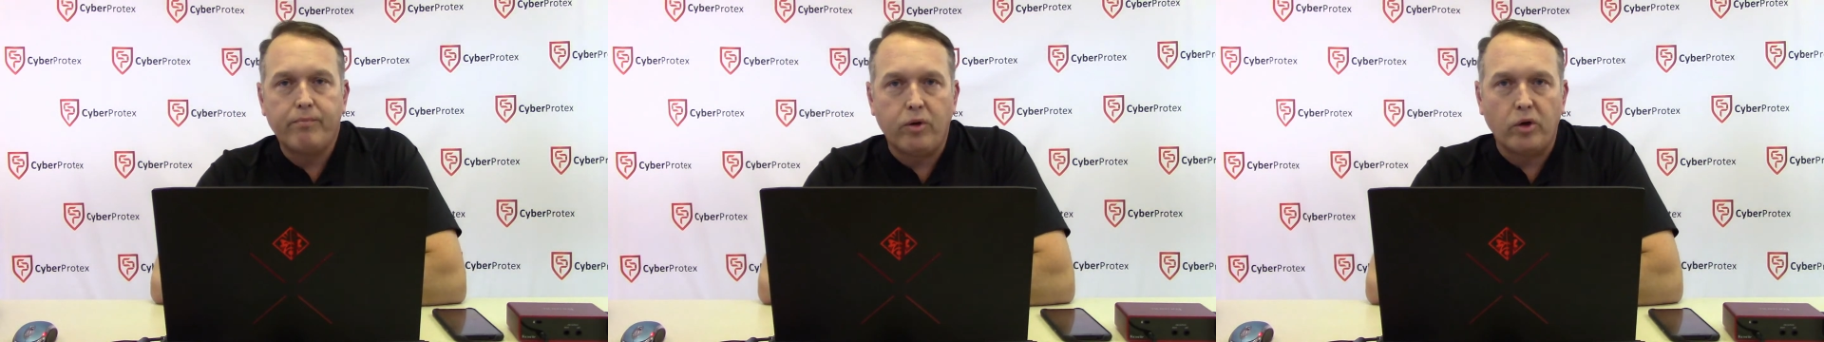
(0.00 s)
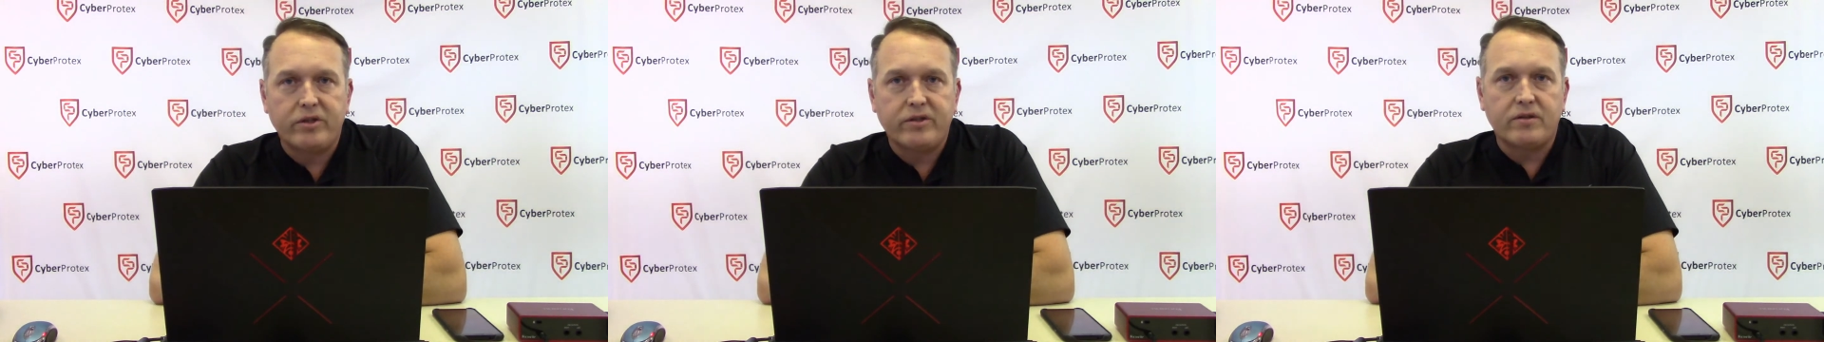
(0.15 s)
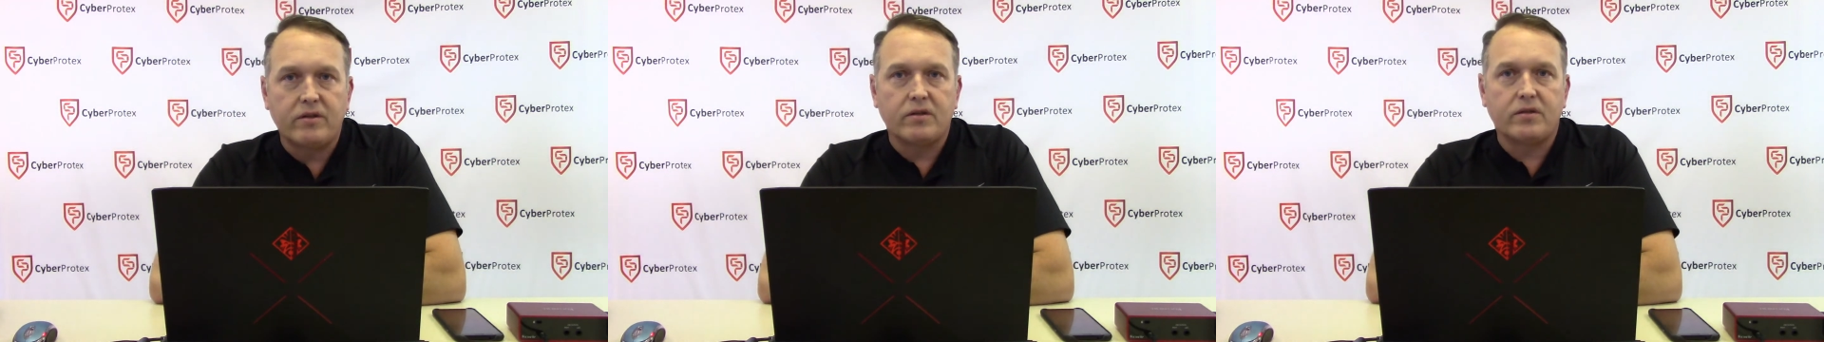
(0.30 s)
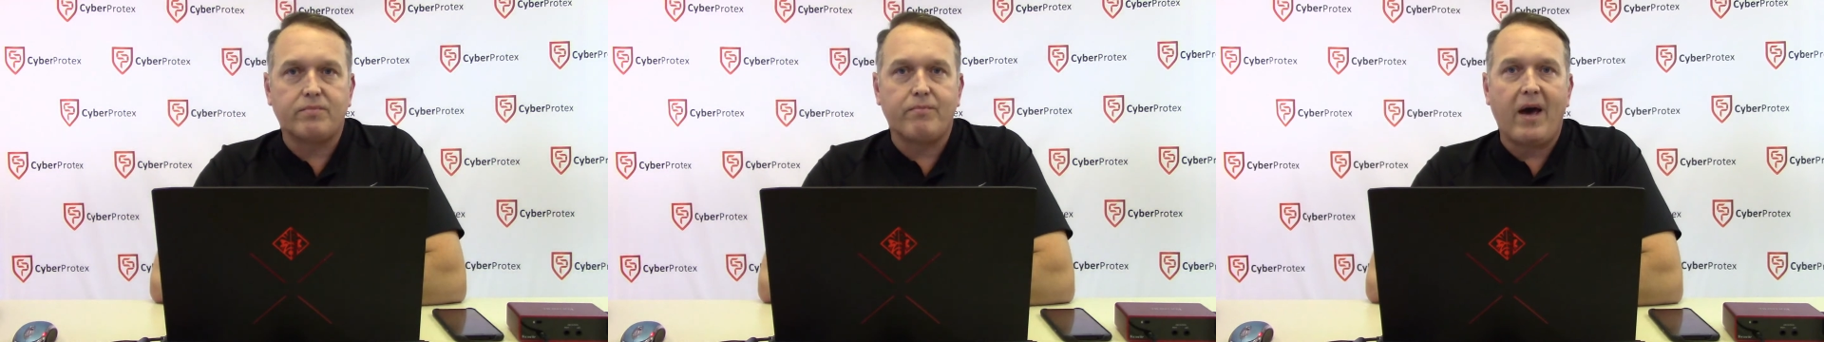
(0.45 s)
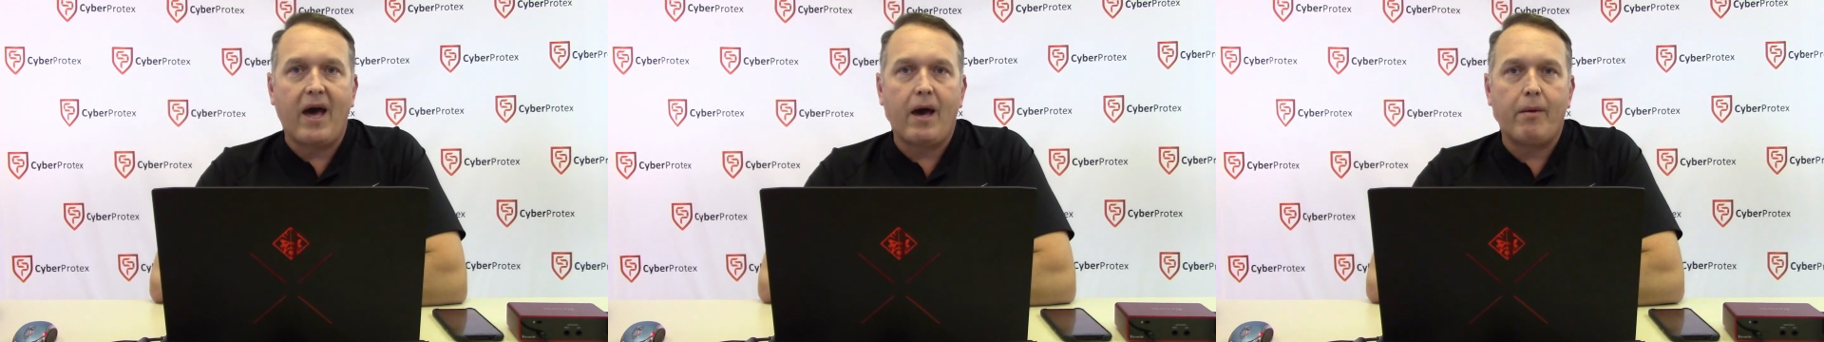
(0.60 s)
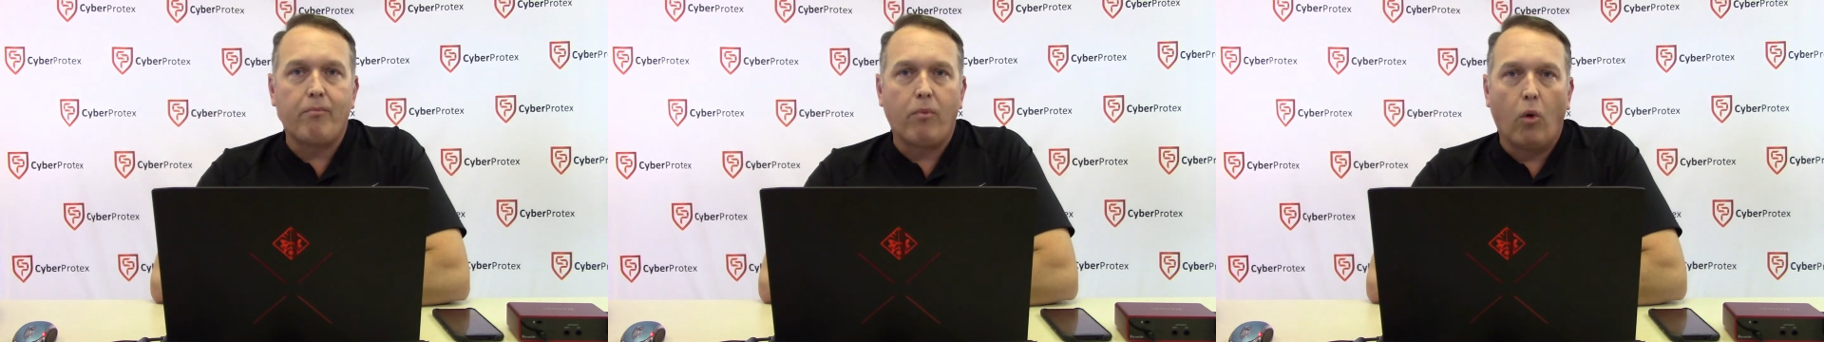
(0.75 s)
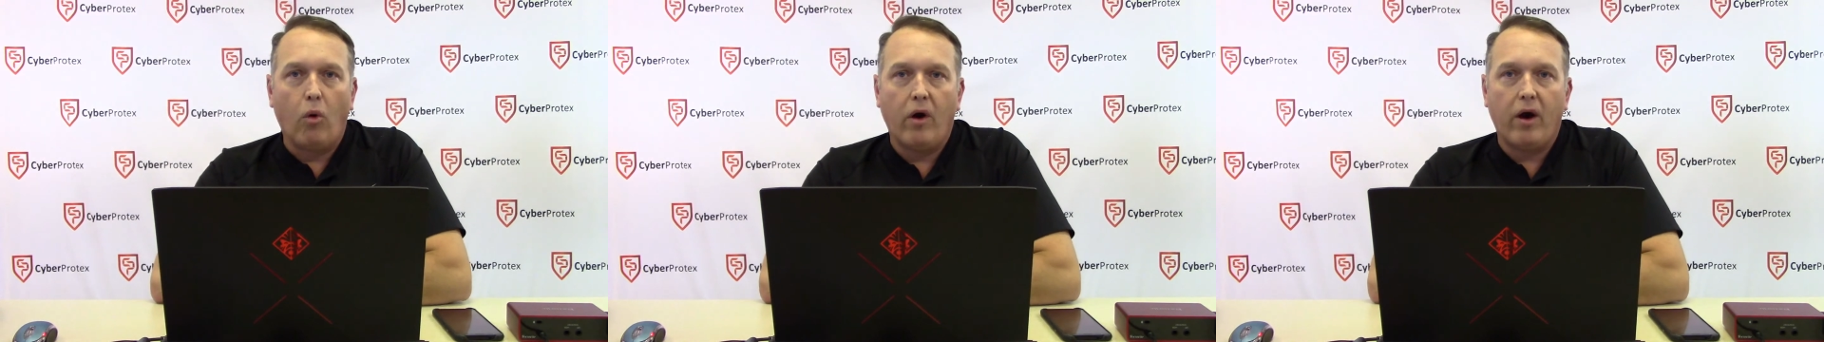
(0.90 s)
push this
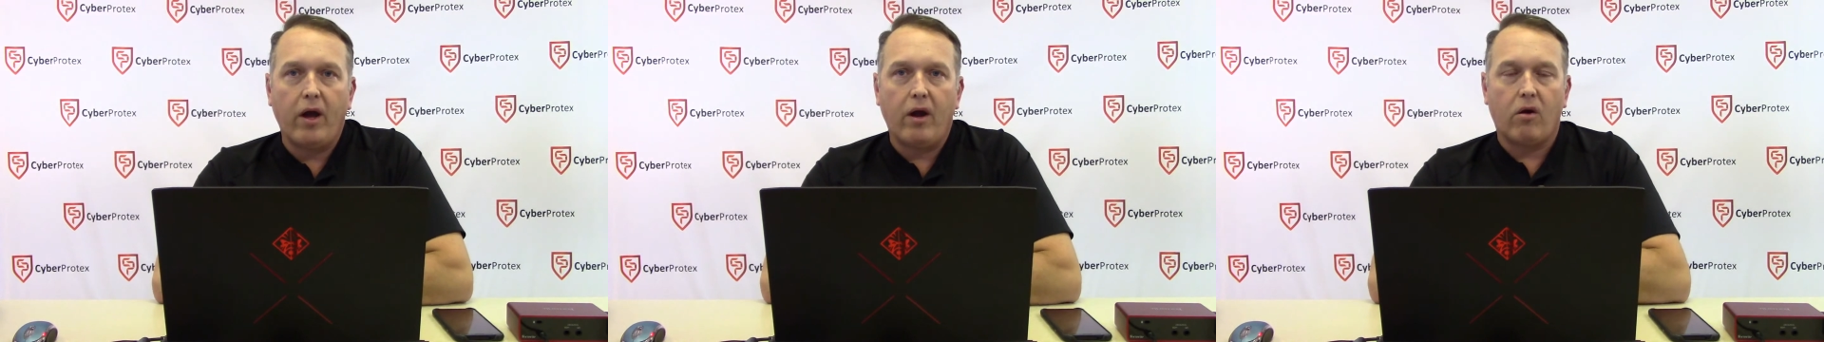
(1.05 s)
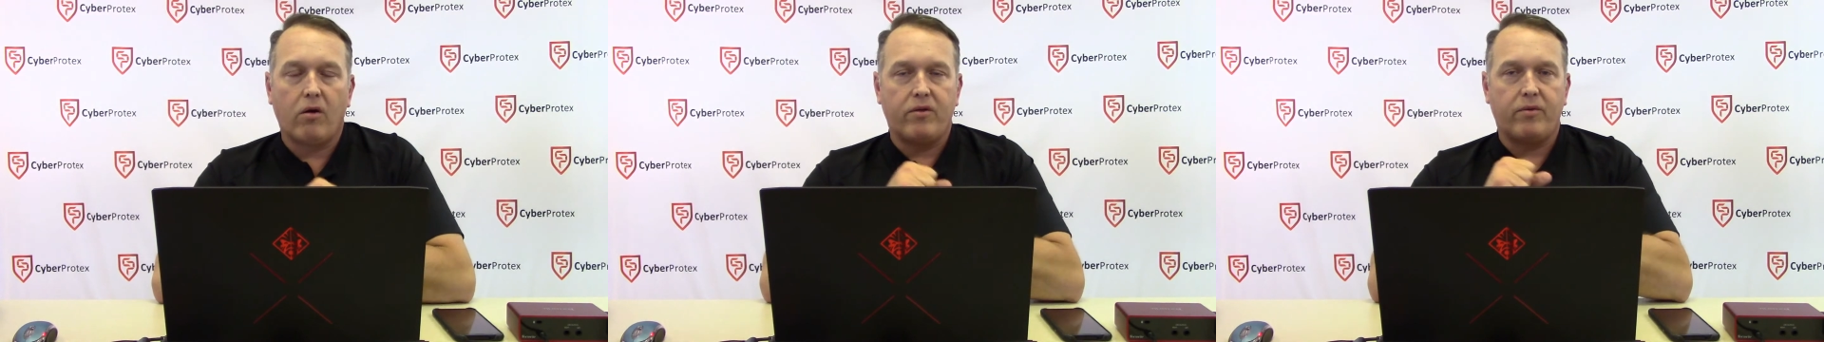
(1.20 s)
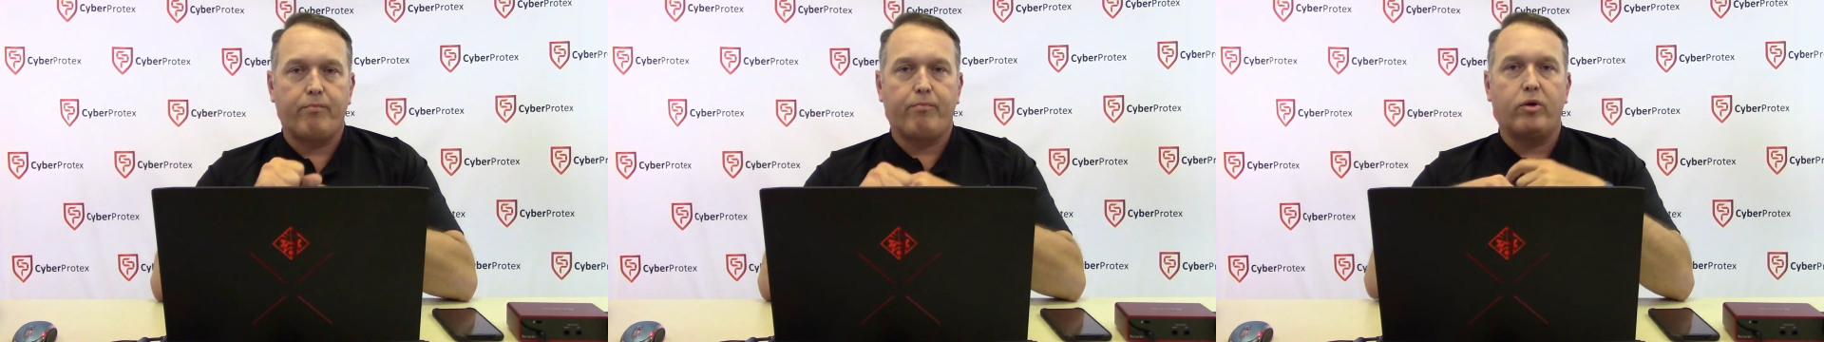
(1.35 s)
bad boy or to